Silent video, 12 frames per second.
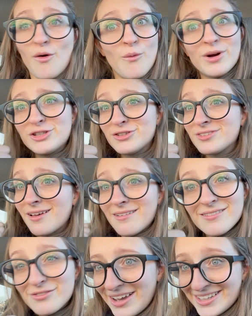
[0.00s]
which is
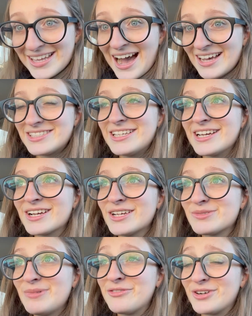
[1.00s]
fantastic
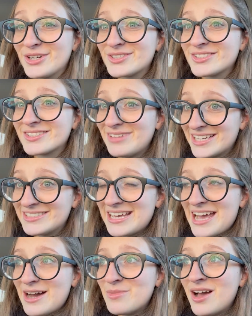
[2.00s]
because my first
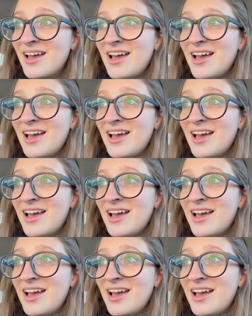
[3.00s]
exam